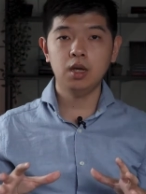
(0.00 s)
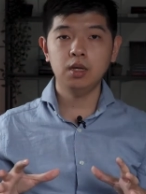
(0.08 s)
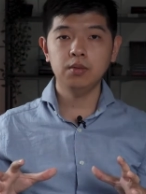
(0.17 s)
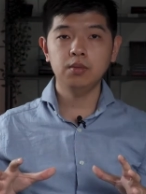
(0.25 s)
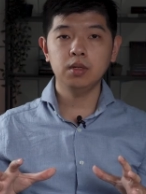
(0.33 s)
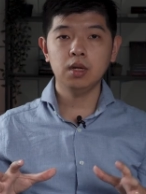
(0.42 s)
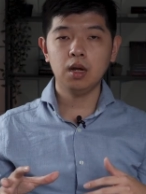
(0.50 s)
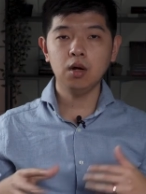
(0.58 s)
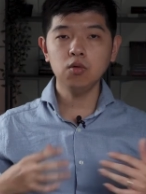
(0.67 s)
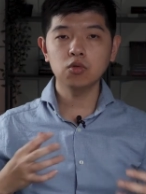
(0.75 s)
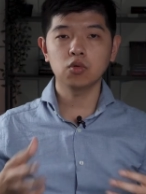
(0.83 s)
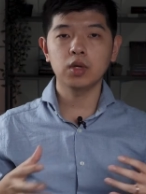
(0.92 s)
And
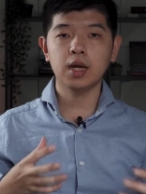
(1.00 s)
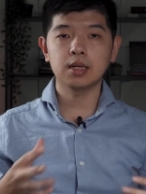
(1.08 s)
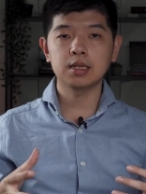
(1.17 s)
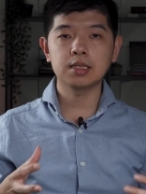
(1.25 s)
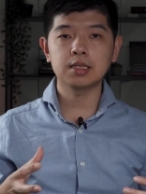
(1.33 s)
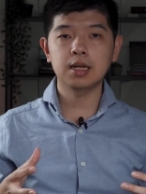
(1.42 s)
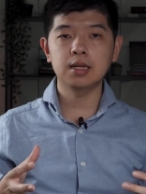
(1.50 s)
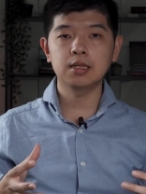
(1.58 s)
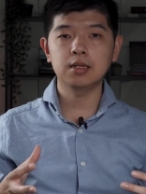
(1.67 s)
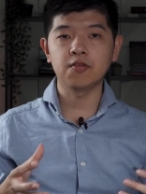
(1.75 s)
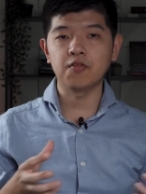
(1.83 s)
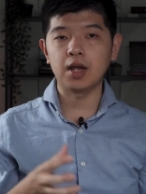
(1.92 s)
how do we
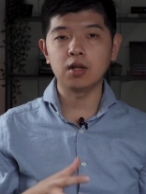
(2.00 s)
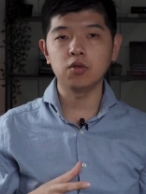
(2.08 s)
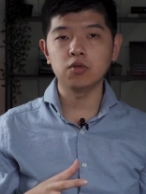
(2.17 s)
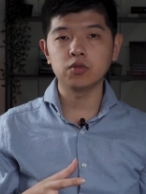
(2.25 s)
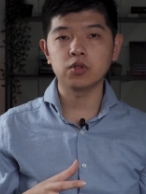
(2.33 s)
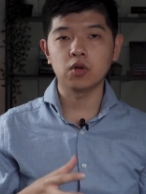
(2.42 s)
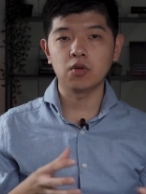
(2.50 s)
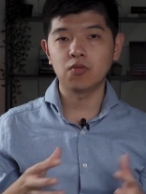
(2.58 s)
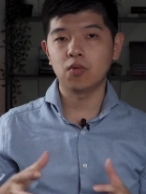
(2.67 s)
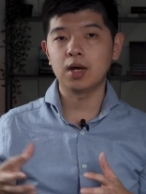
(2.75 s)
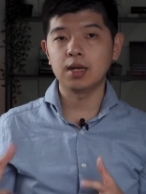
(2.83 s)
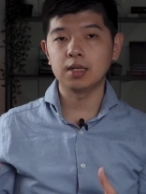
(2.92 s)
understand the values
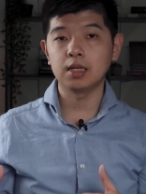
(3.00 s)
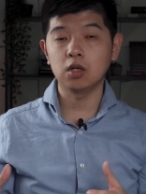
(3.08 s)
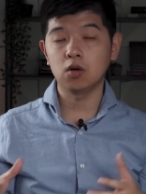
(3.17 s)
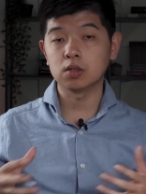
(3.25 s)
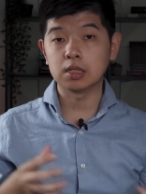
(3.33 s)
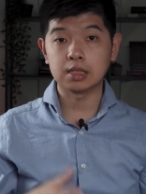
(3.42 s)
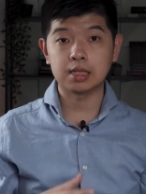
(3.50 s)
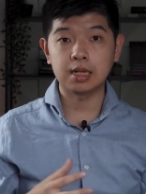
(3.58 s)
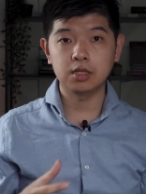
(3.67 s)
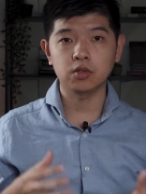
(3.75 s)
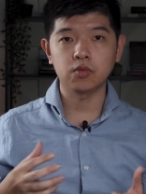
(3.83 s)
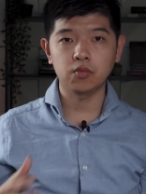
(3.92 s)
of YED or the
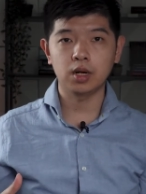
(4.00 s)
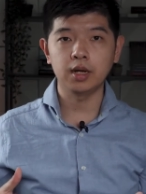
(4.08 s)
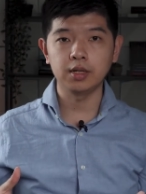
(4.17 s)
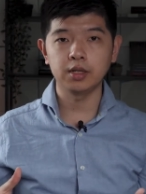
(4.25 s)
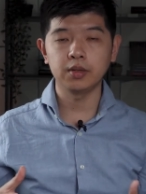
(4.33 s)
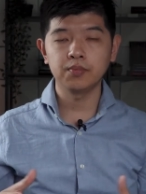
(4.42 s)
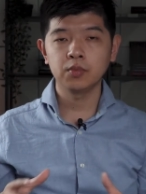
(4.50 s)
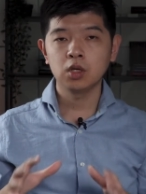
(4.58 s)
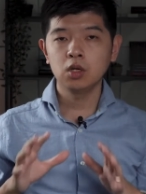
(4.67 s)
signs of YED?